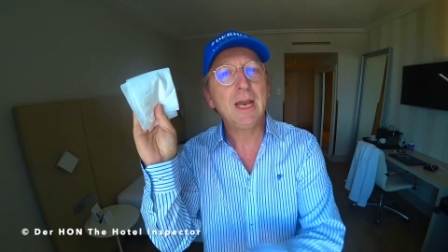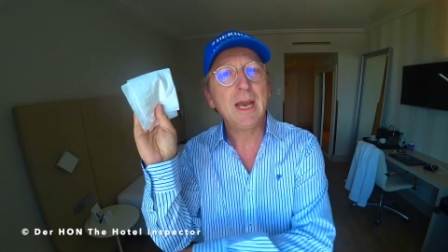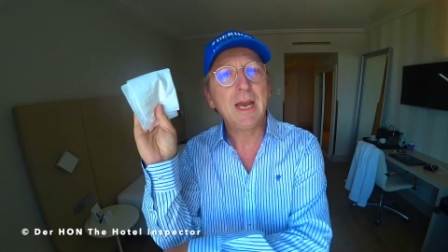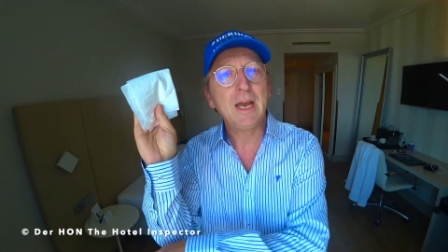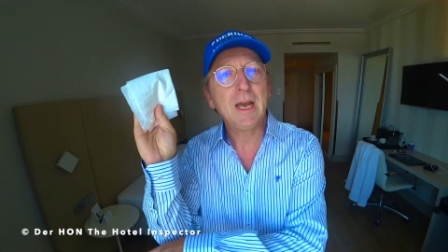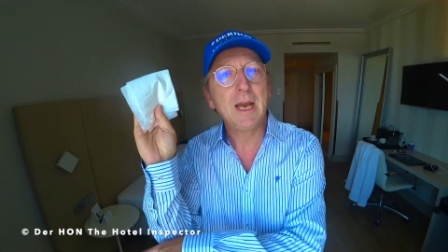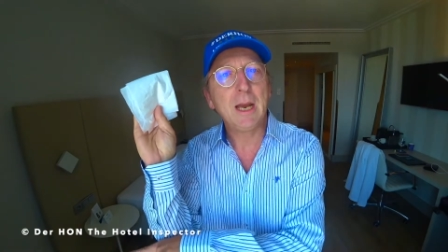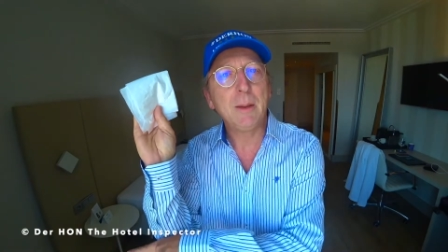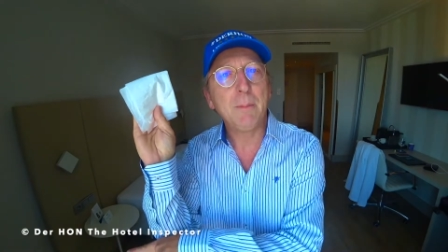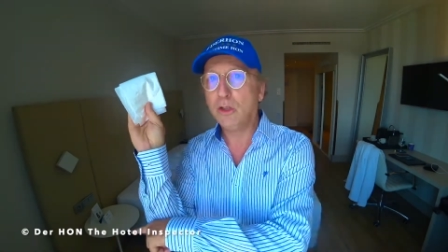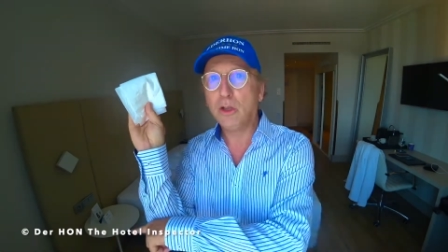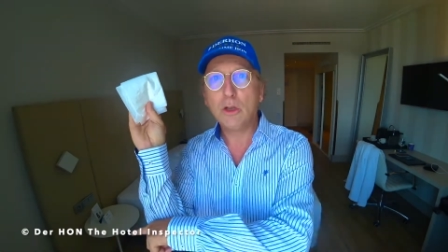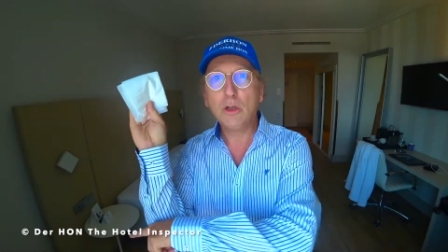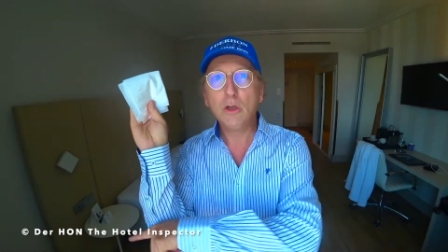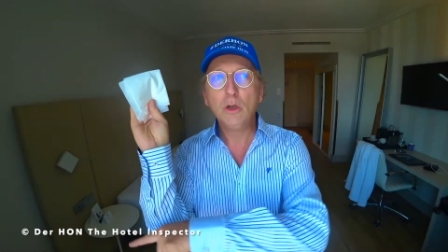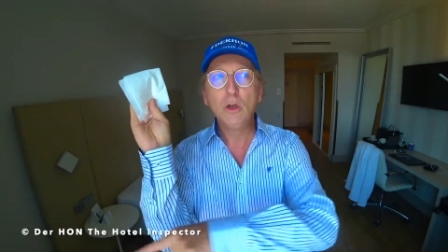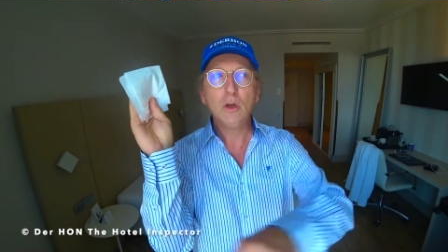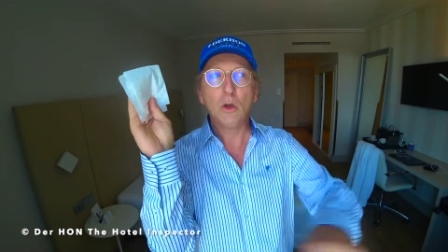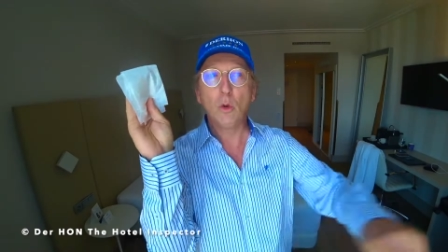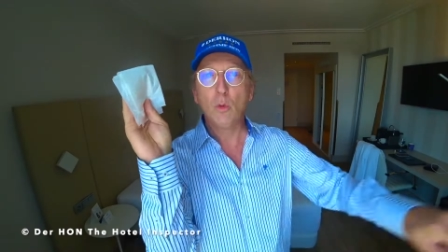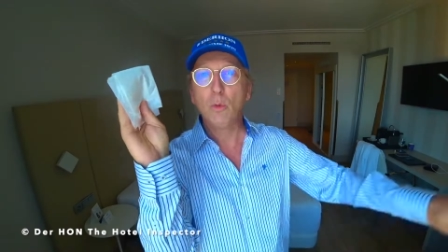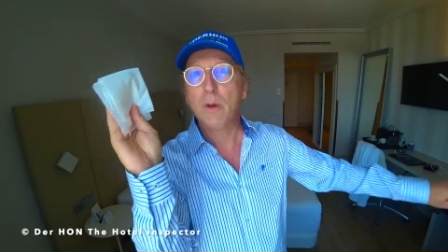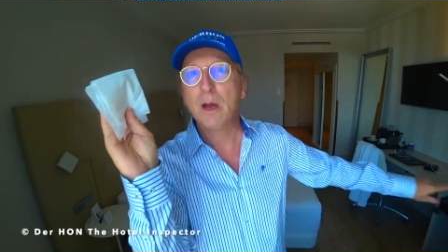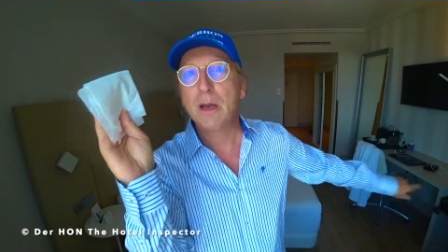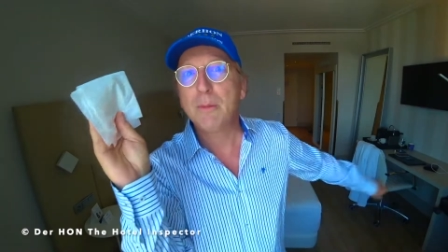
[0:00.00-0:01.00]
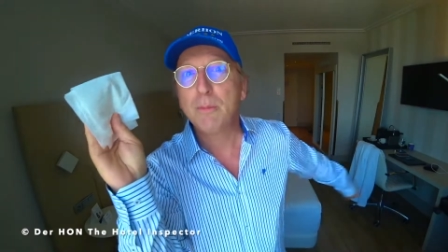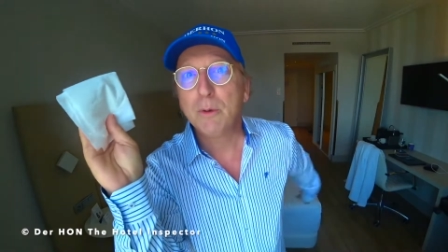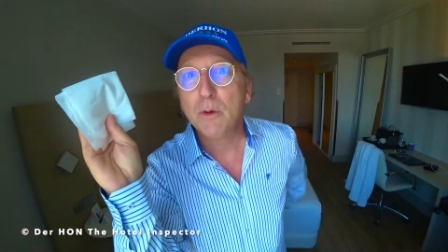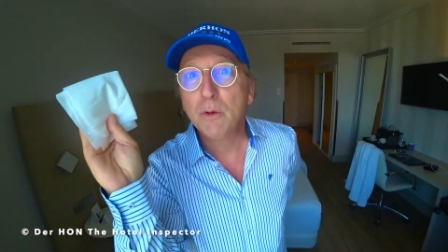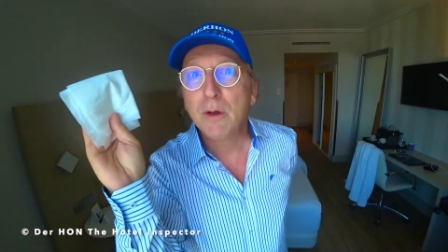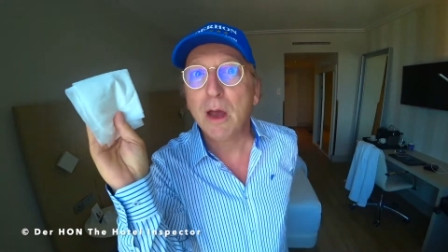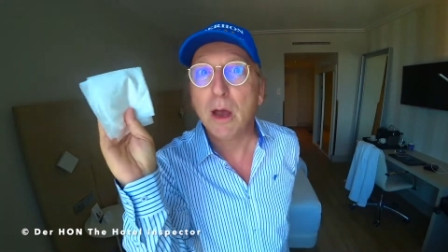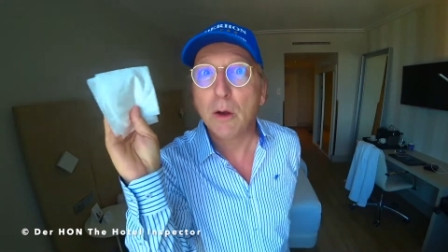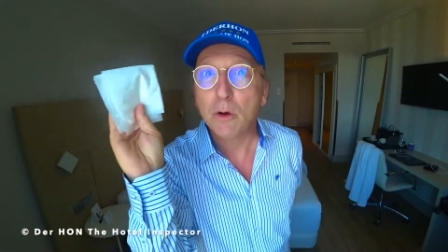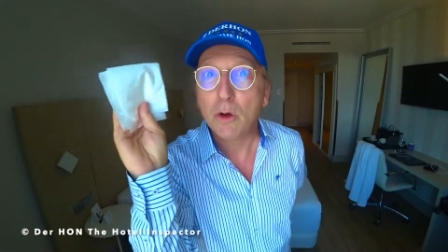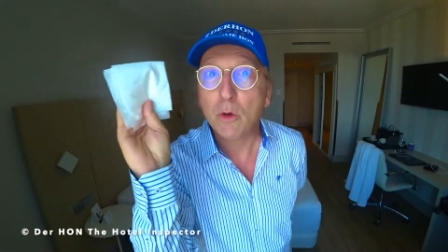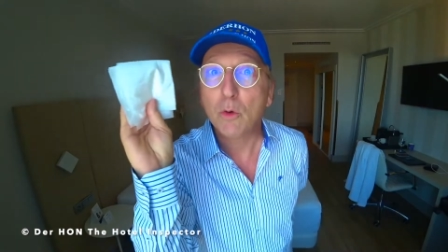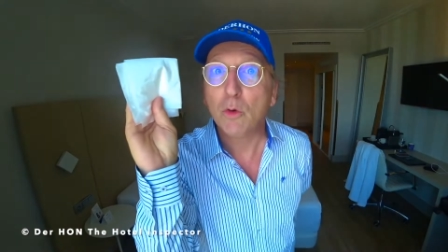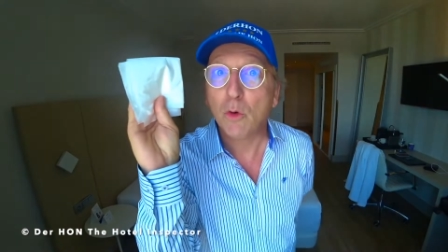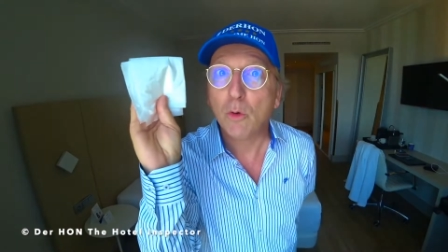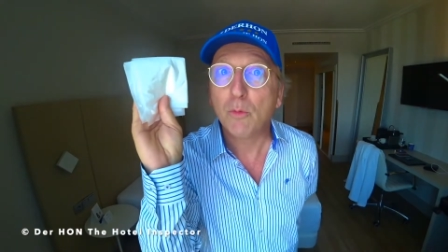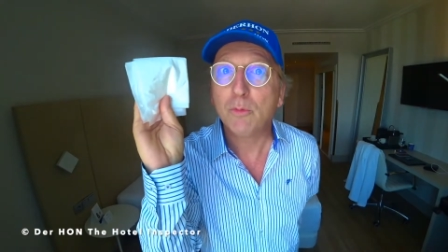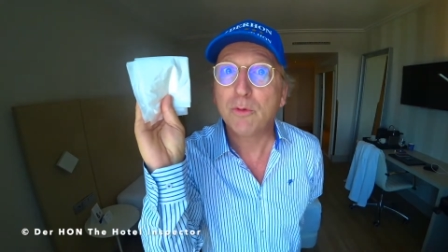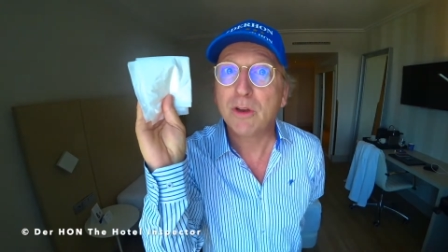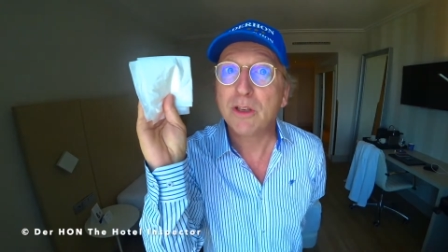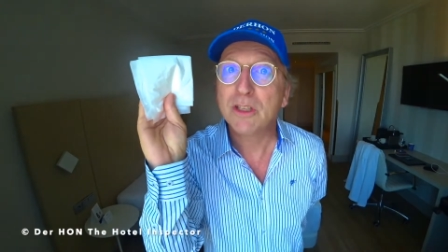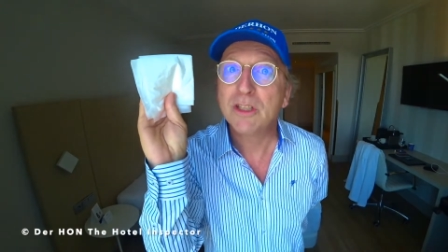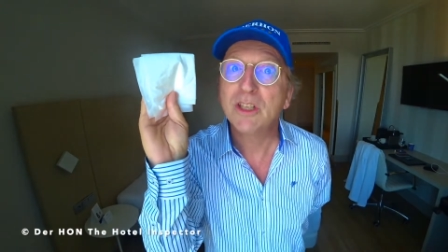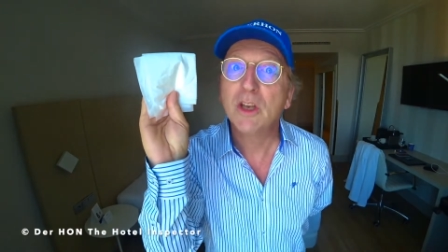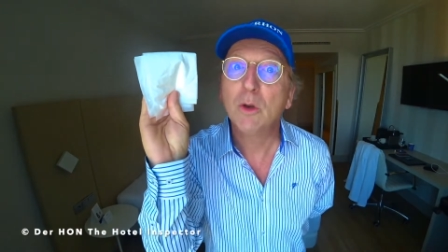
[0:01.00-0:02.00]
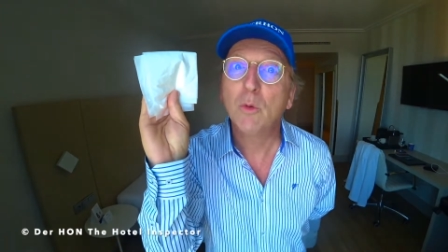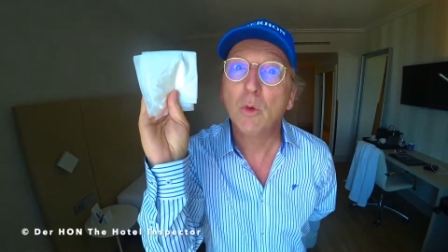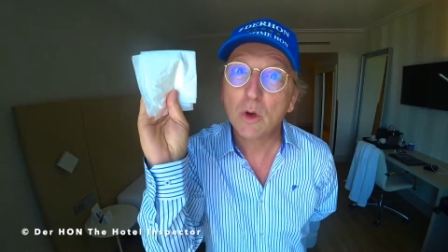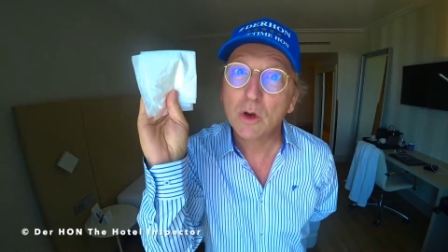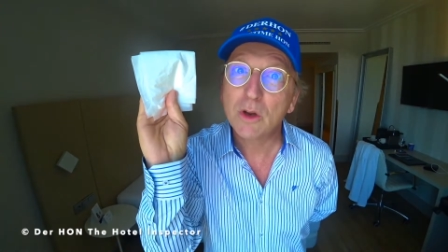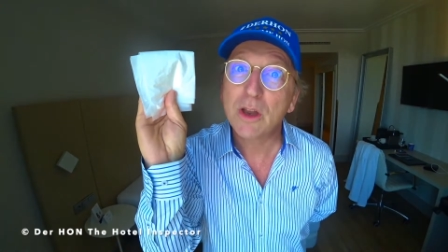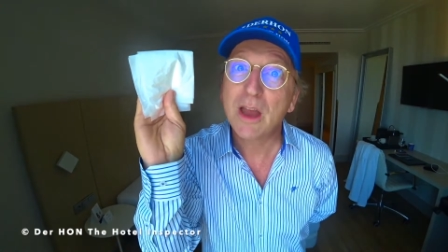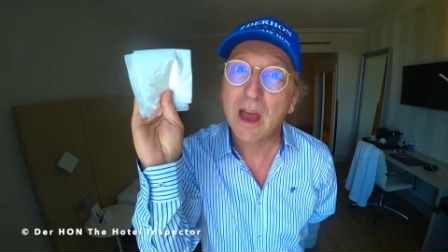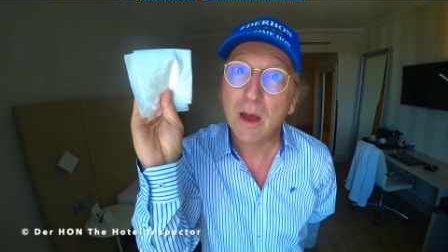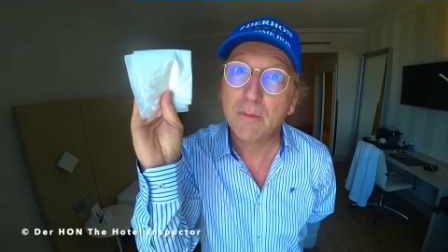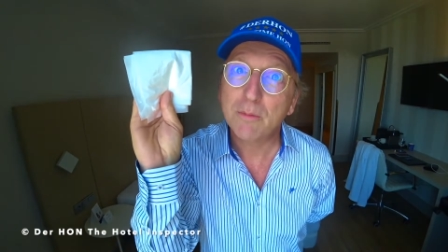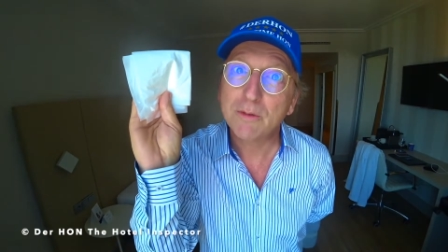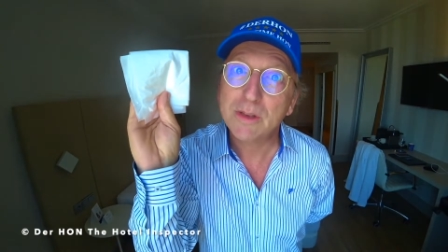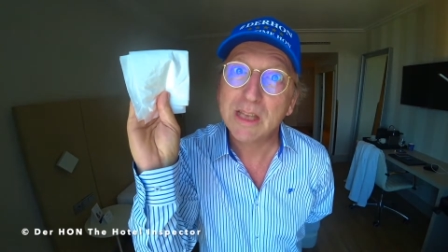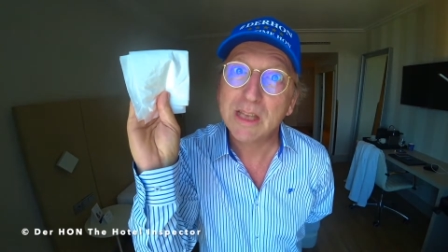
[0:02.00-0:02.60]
and I'm just going to wipe around the room to see what comes